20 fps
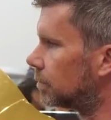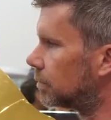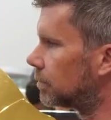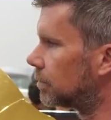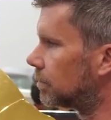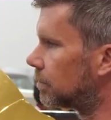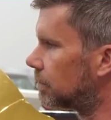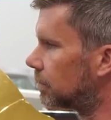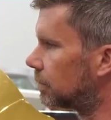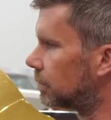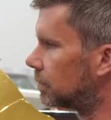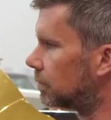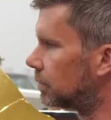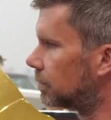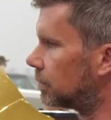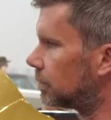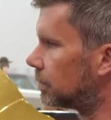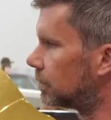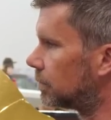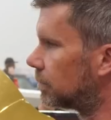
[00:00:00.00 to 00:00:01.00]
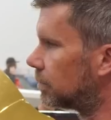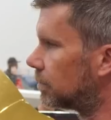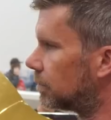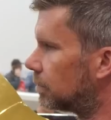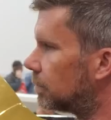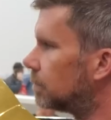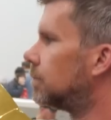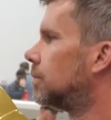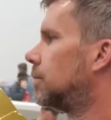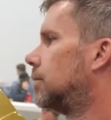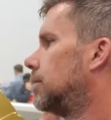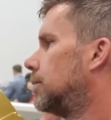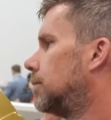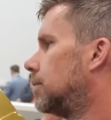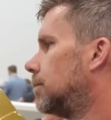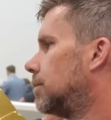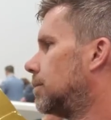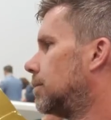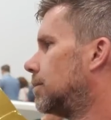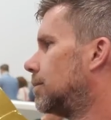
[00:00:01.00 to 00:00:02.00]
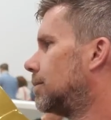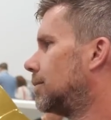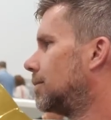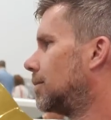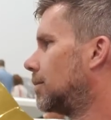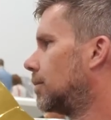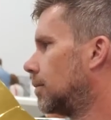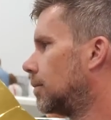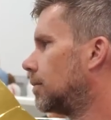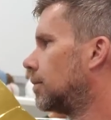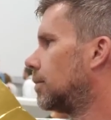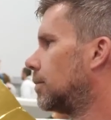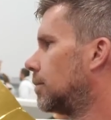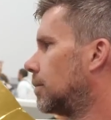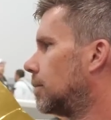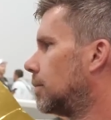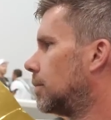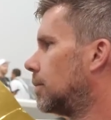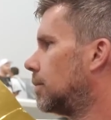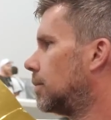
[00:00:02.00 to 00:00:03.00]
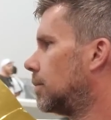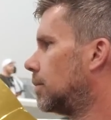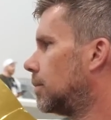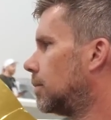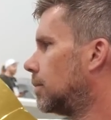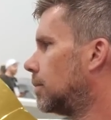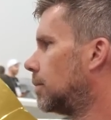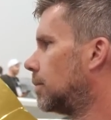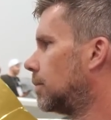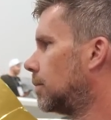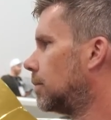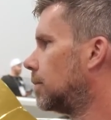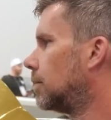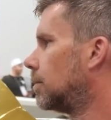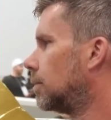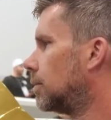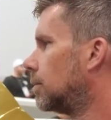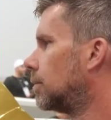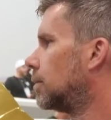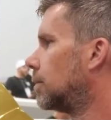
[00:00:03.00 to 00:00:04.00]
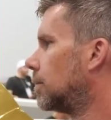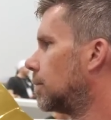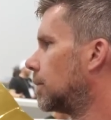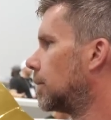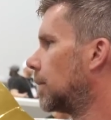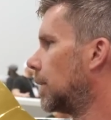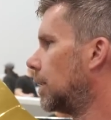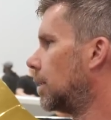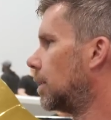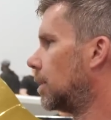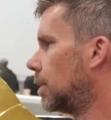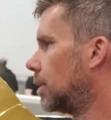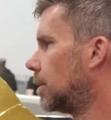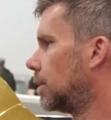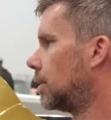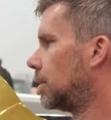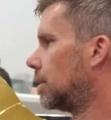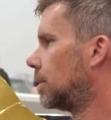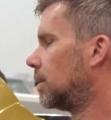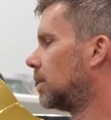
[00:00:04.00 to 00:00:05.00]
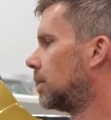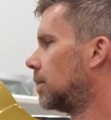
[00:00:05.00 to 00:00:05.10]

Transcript: (silent)